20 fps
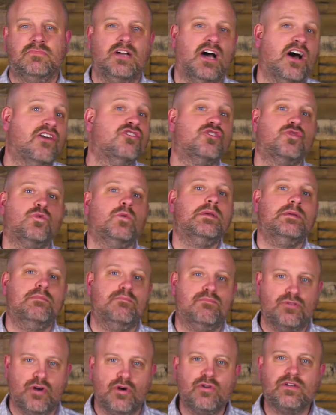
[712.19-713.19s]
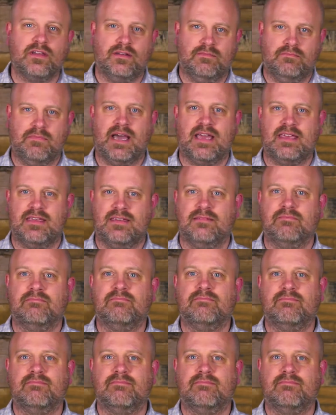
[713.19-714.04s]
others will be broken by him."